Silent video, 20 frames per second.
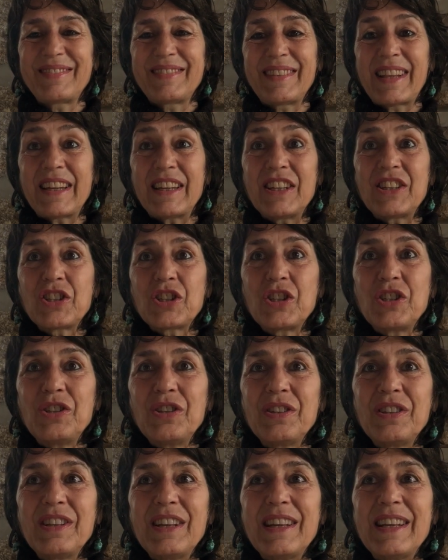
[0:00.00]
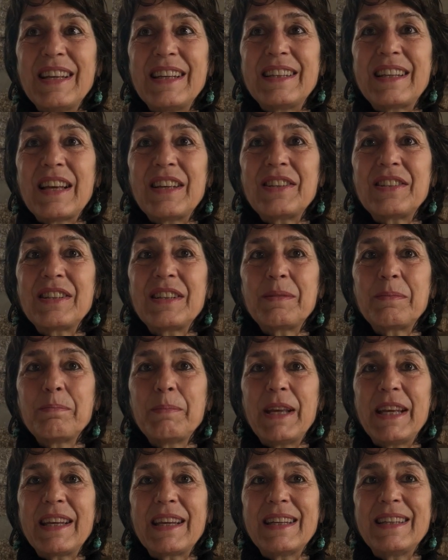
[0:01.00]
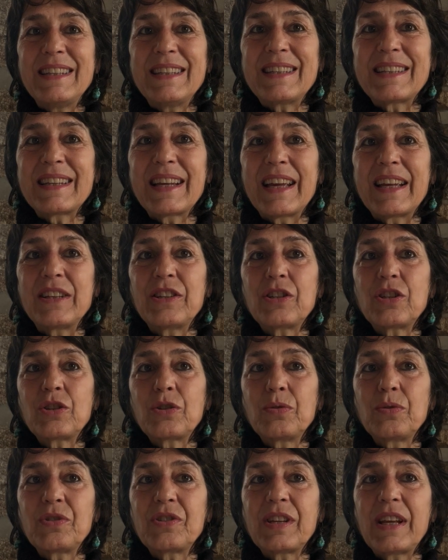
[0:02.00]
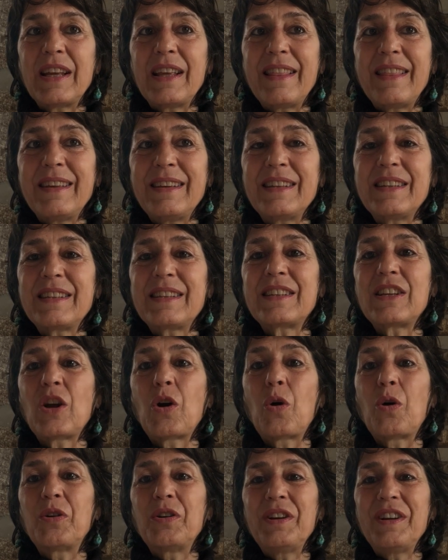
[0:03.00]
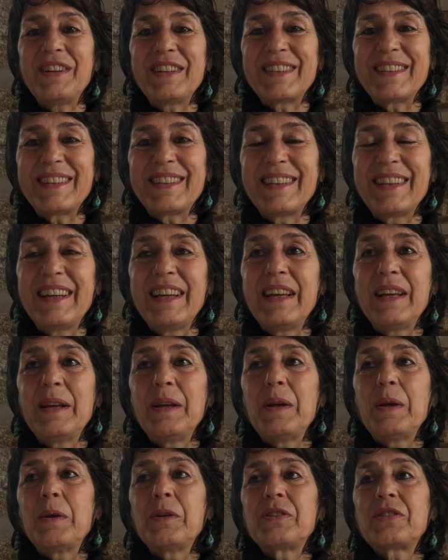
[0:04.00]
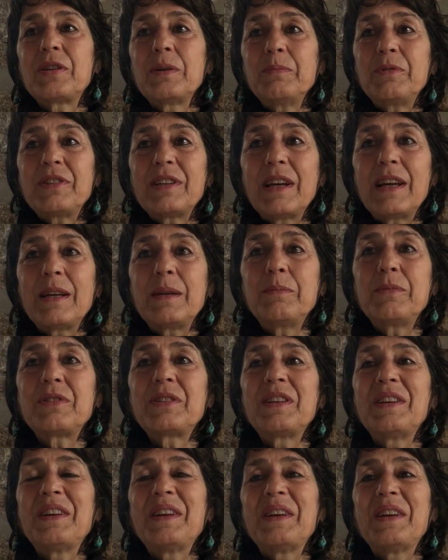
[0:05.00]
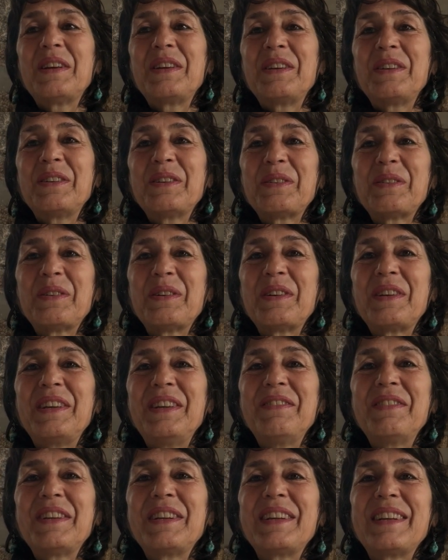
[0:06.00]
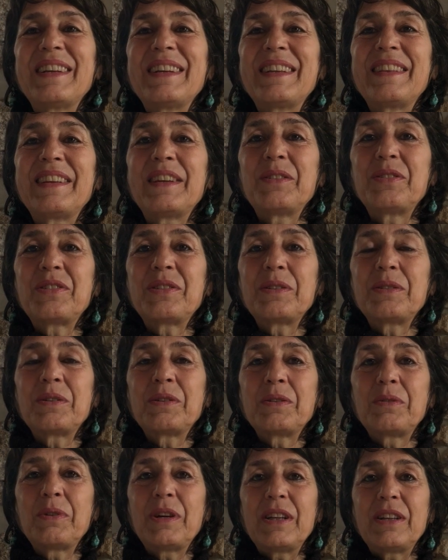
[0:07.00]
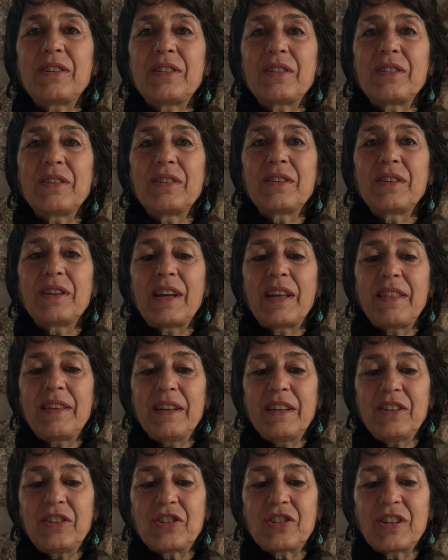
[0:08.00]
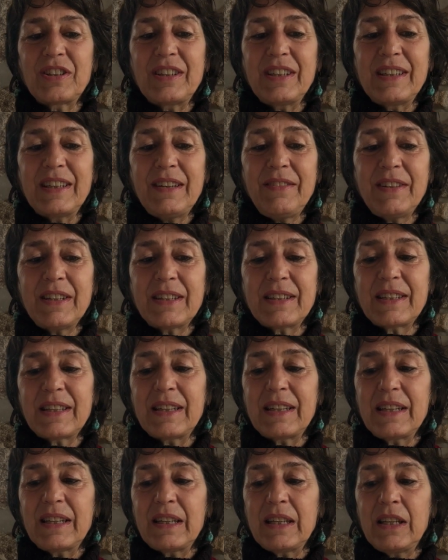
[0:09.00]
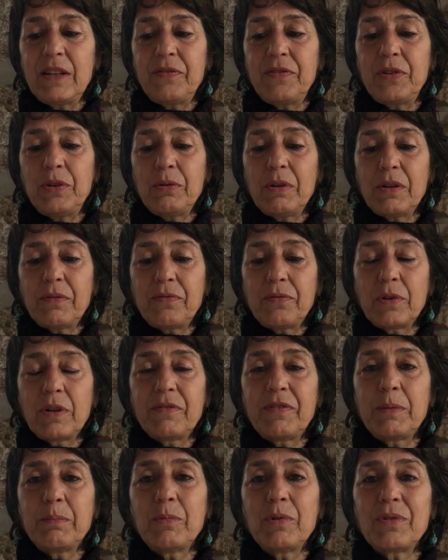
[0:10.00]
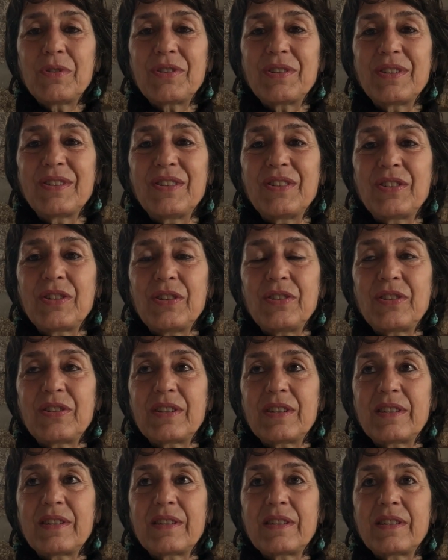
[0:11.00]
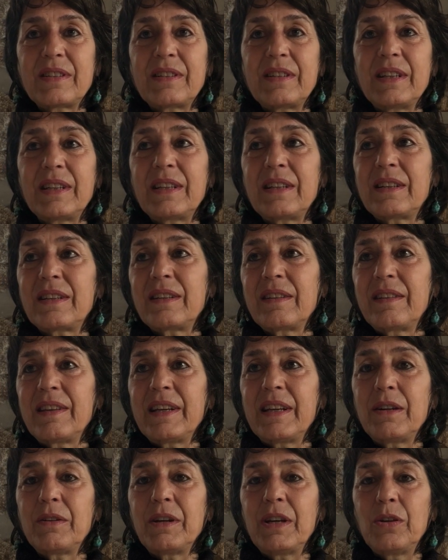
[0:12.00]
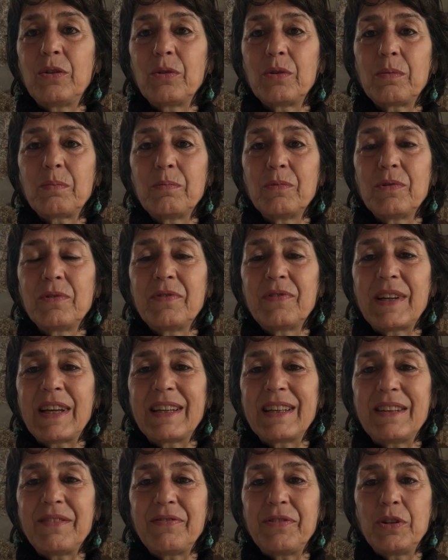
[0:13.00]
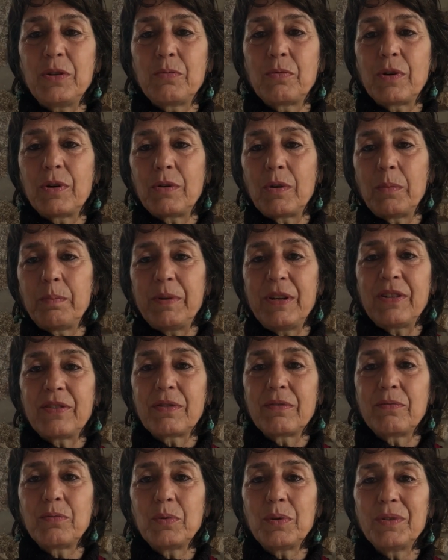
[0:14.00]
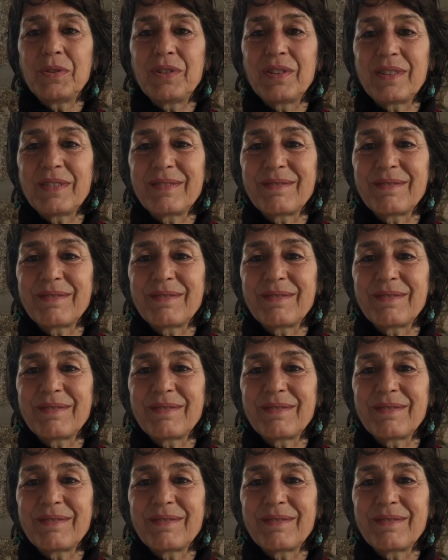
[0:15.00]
That it's, does it make any sense to say this or not? Sometimes, you know, even there's a great, I think it's Shantideva said, if you are full of emotion, just stick there and don't move, like if you were a piece of wood.